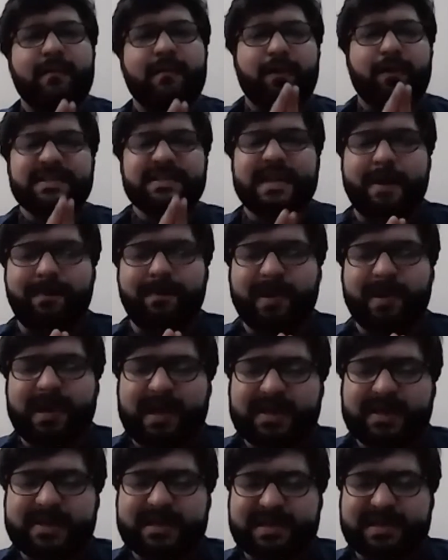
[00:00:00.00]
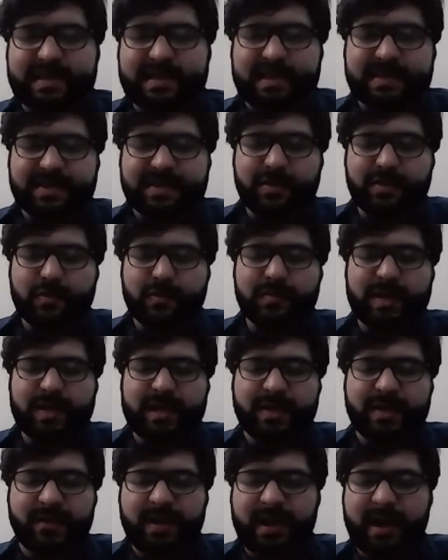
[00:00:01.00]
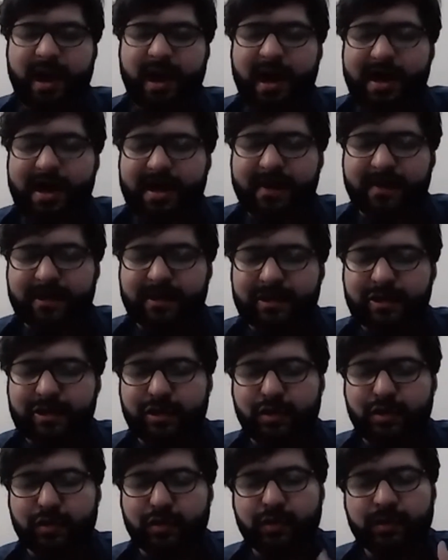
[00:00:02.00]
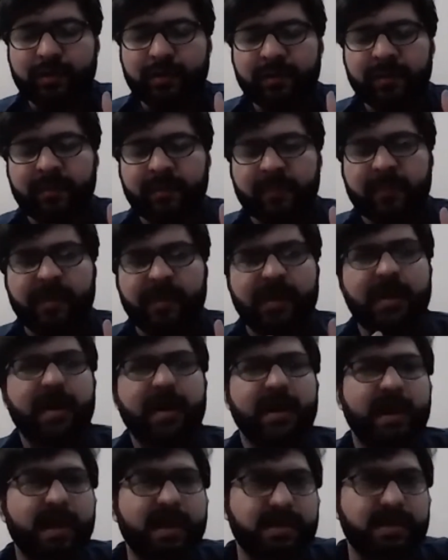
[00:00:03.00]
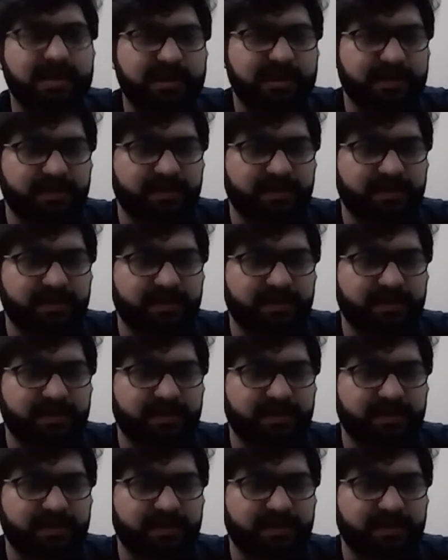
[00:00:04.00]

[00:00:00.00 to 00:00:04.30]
for example, let's just assume that we are able to create